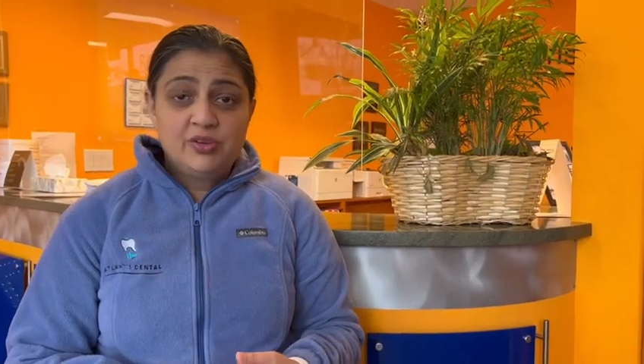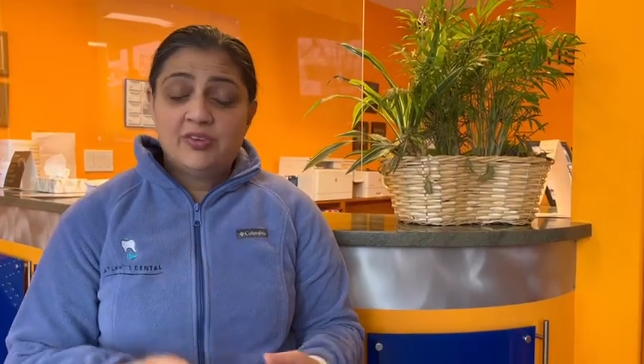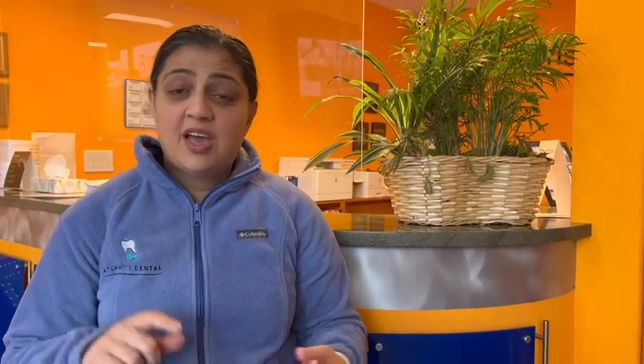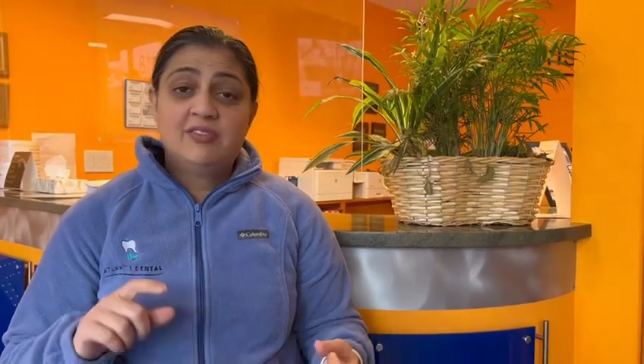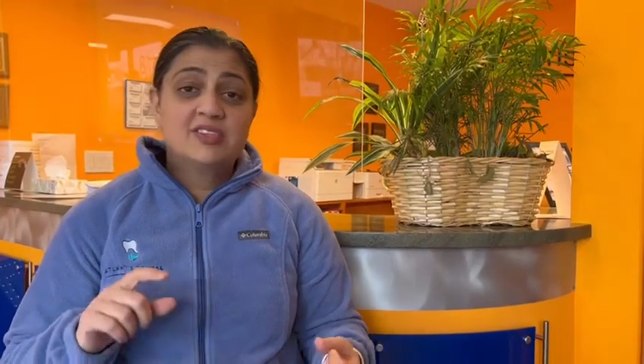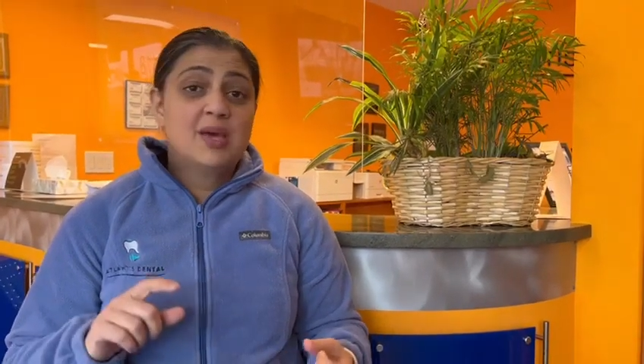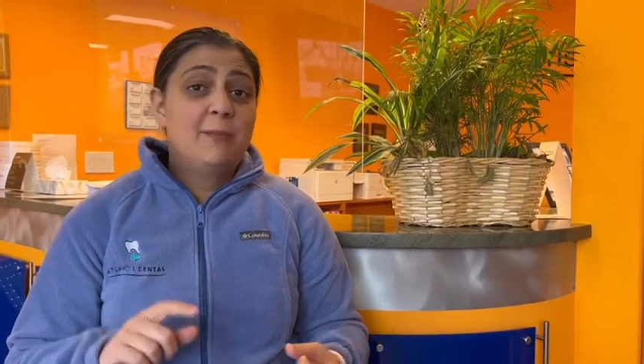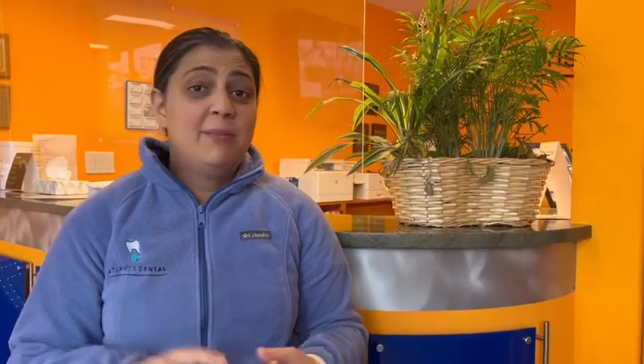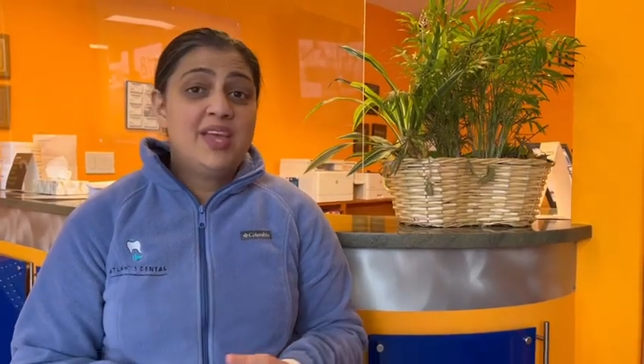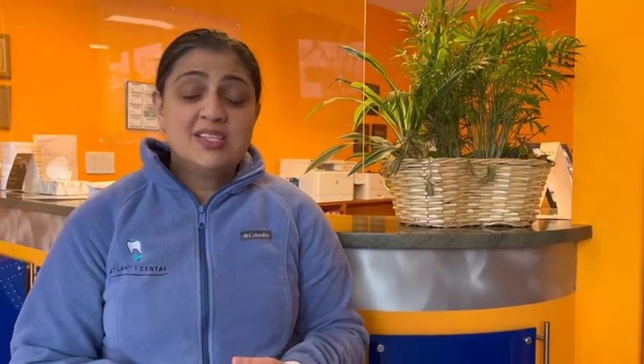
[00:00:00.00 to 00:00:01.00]
We have this
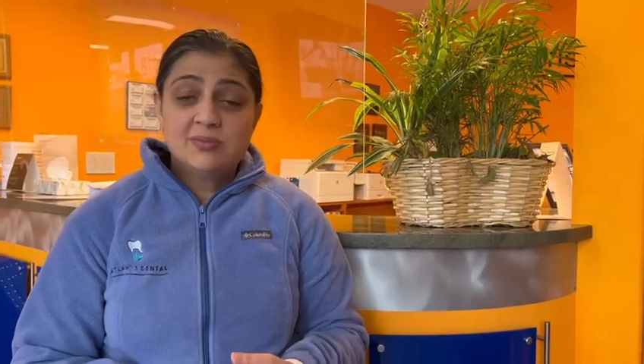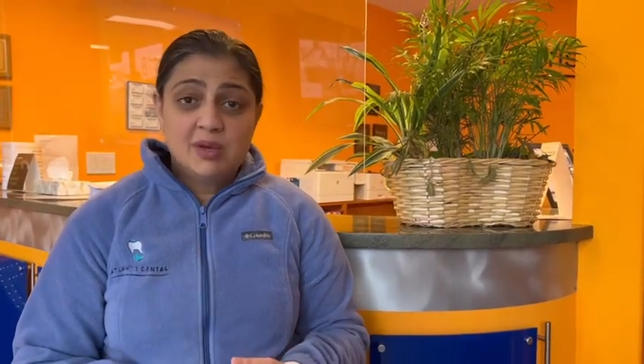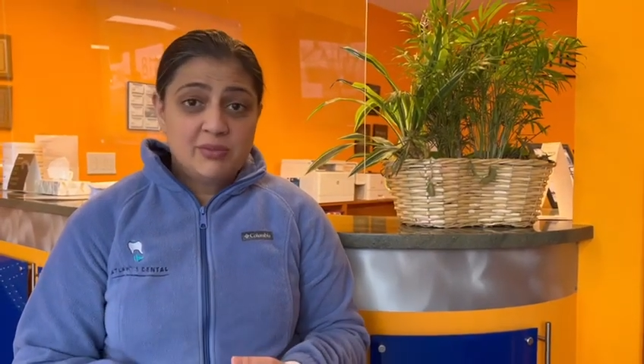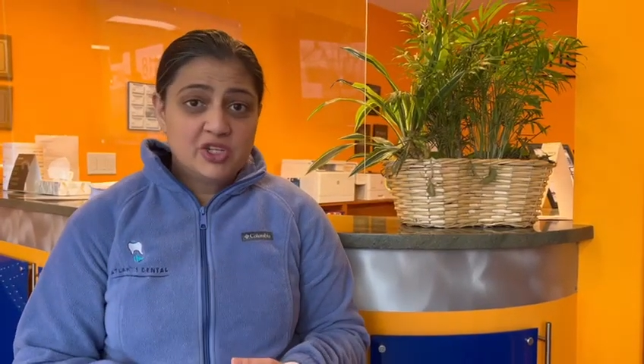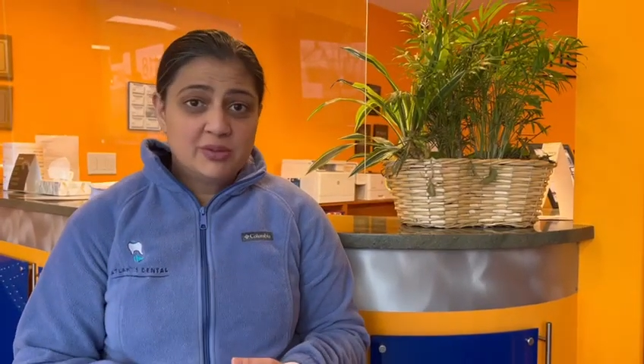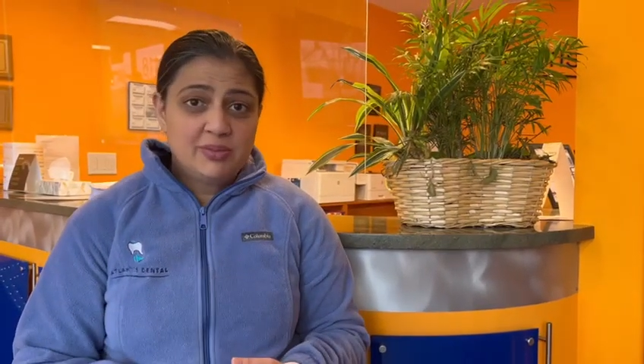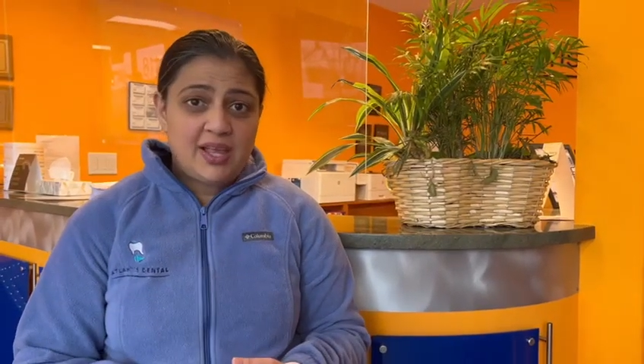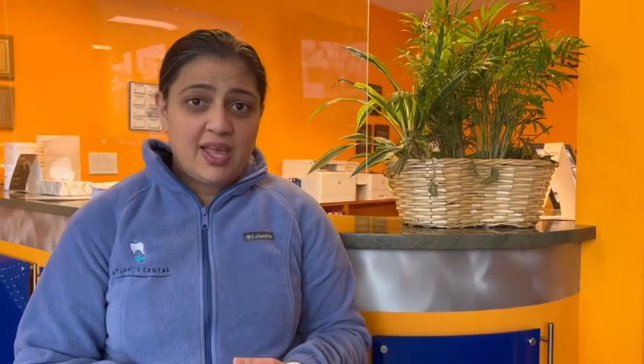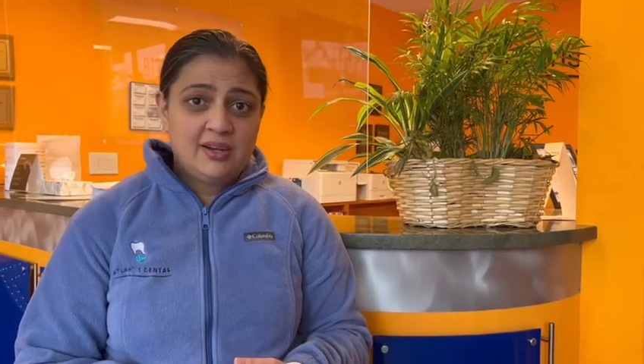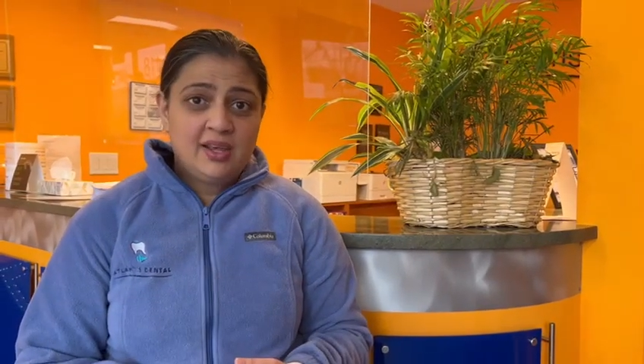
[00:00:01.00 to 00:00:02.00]
amazing membership
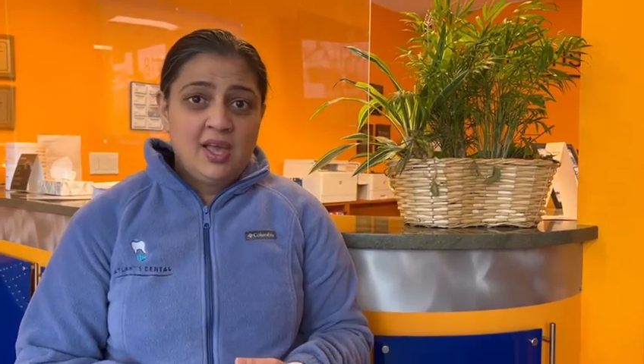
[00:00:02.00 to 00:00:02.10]
plan.